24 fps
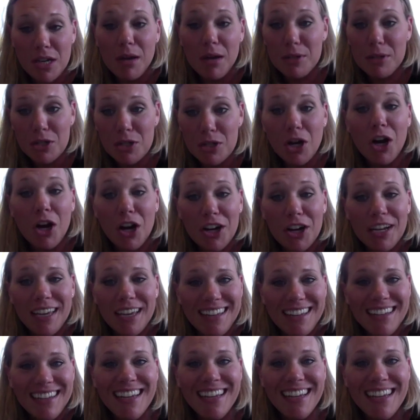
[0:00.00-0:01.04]

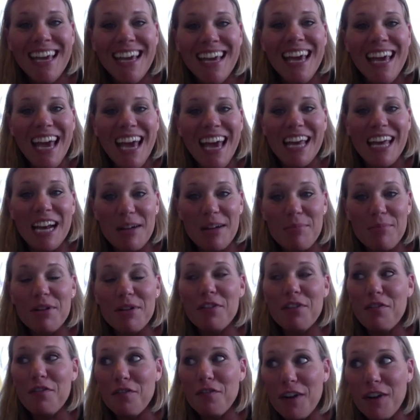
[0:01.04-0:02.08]
Target, and I'm going
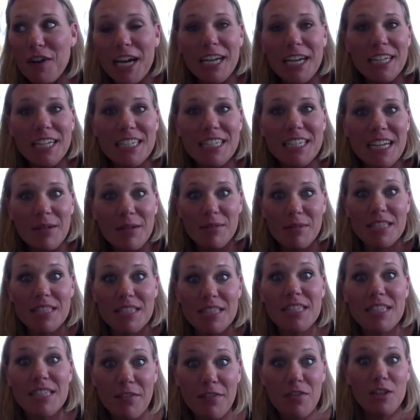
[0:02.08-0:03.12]
to
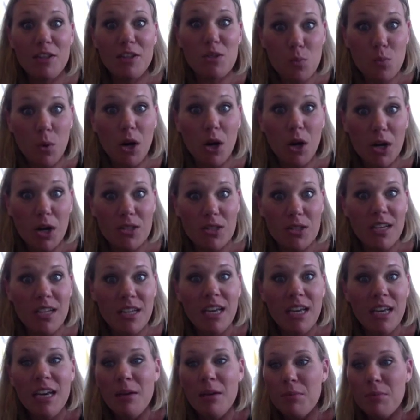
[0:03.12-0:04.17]
see if this works.
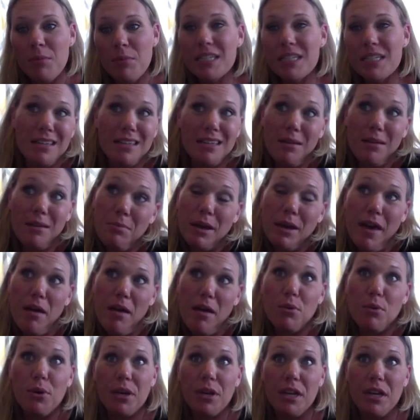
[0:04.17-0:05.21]
Because by
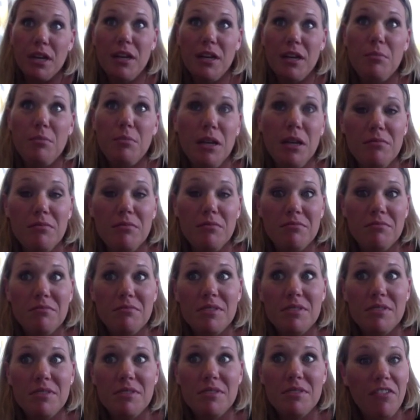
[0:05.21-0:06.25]
that point it had been
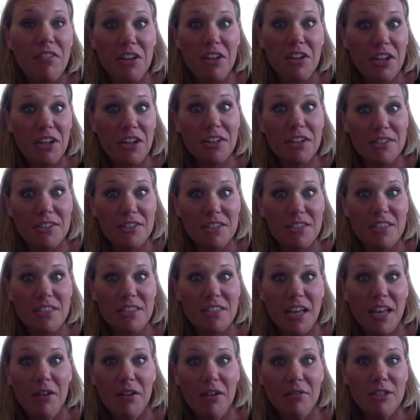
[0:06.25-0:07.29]
7 years since
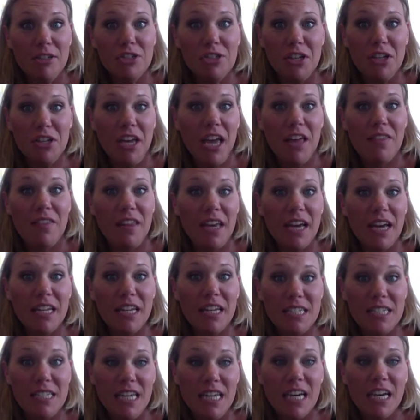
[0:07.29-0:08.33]
I originally had the
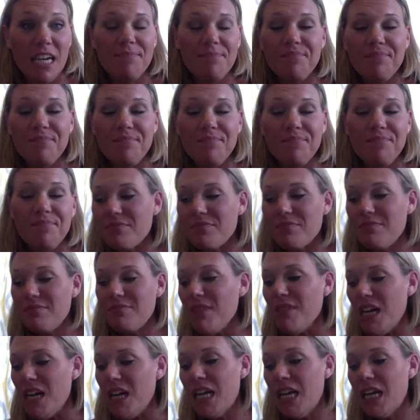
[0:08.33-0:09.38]
idea.
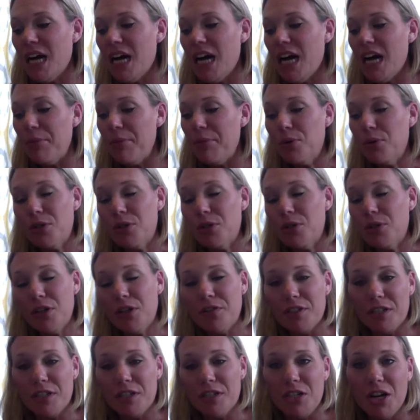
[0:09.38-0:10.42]
And I pulled over
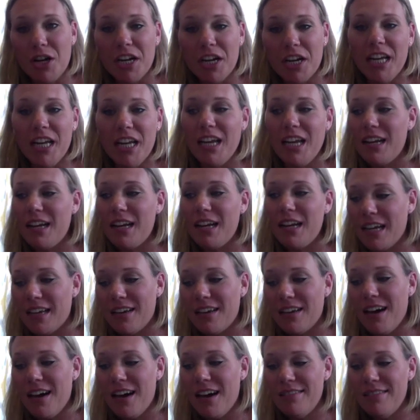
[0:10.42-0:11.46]
to Target and I
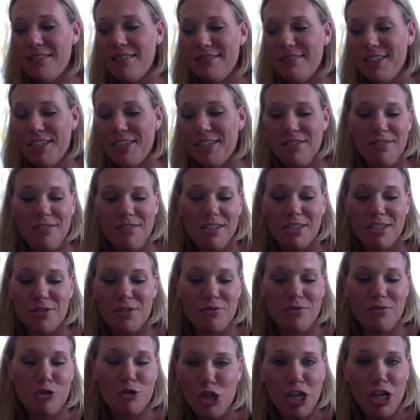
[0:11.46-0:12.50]
got, you know, this
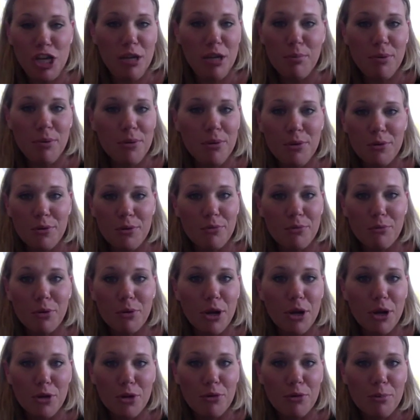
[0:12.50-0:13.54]
cheap
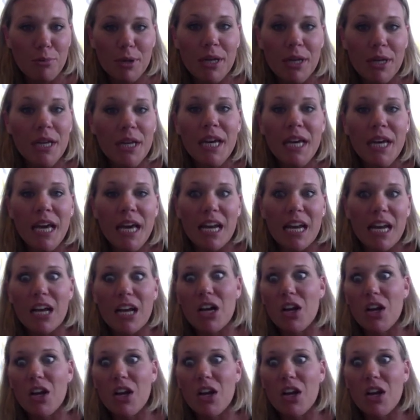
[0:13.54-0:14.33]
robe, and I got all